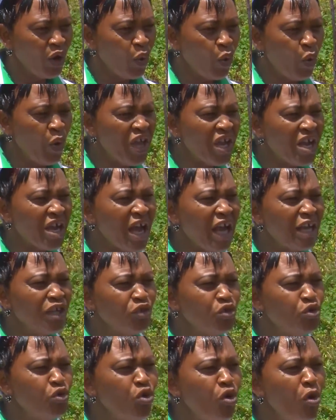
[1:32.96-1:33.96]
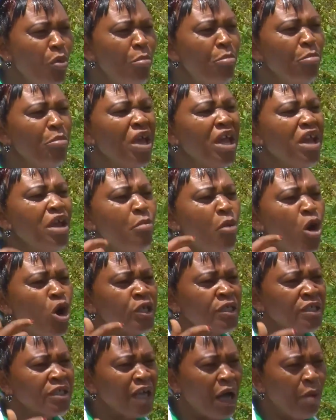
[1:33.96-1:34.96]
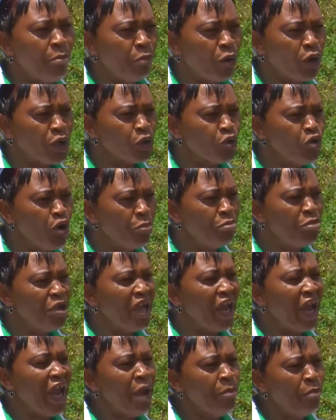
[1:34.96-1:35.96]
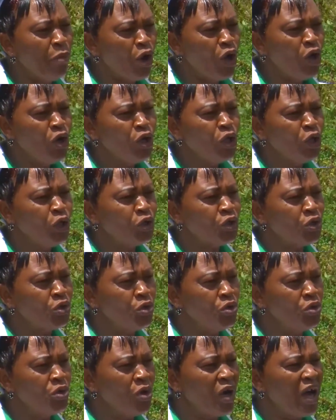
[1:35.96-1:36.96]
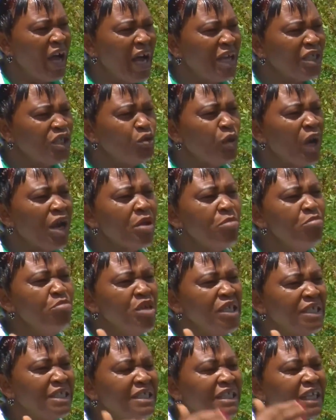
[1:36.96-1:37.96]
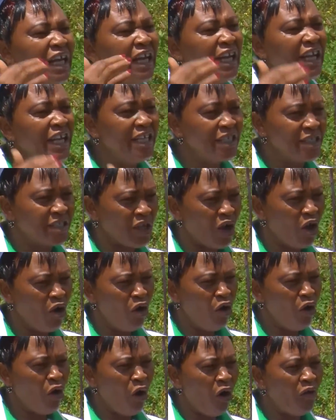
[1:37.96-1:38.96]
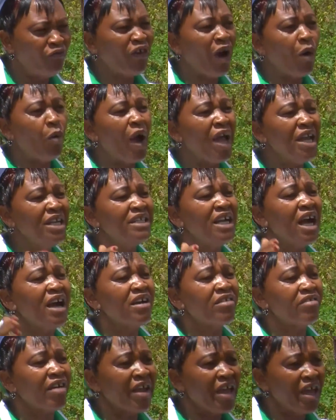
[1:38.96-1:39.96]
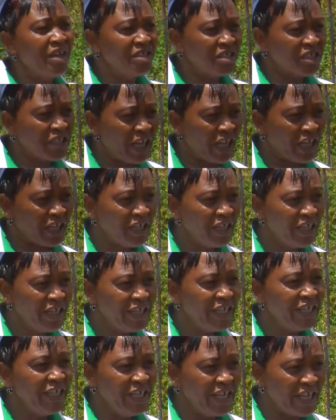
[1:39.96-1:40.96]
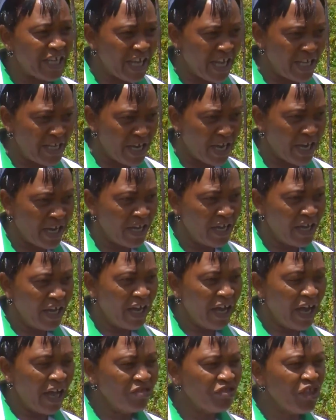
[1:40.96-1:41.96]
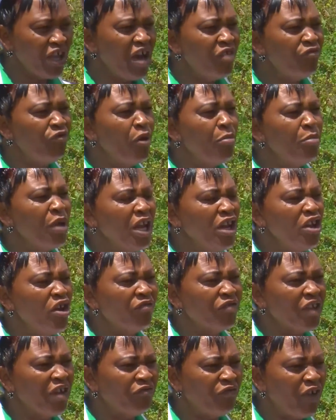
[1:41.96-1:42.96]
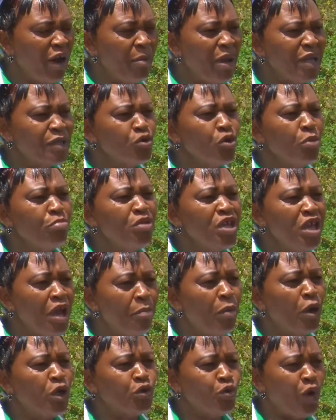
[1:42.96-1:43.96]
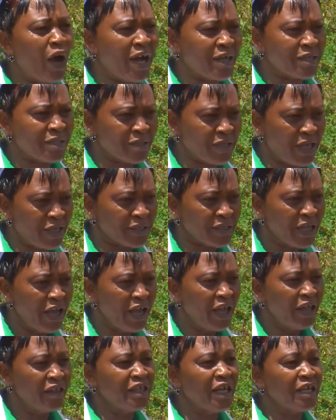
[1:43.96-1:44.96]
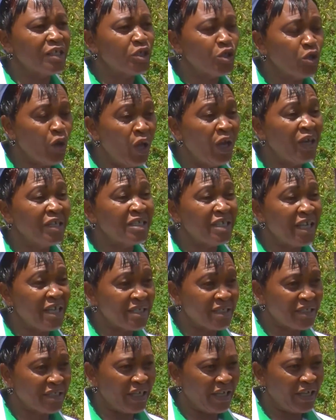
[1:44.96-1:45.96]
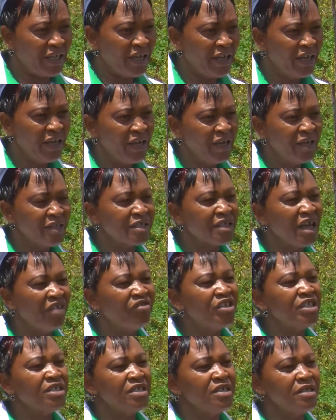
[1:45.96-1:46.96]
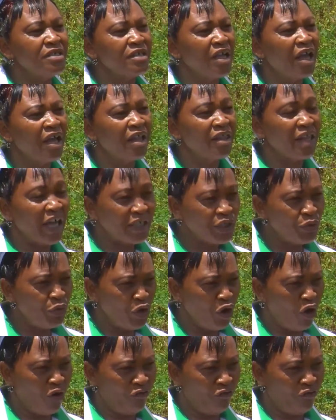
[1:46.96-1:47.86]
we can do many more samples. You'll be able to actually meet the needs of a wider clientele in Kenya. And therefore, many of the farmers will be able to access the soil testing services that we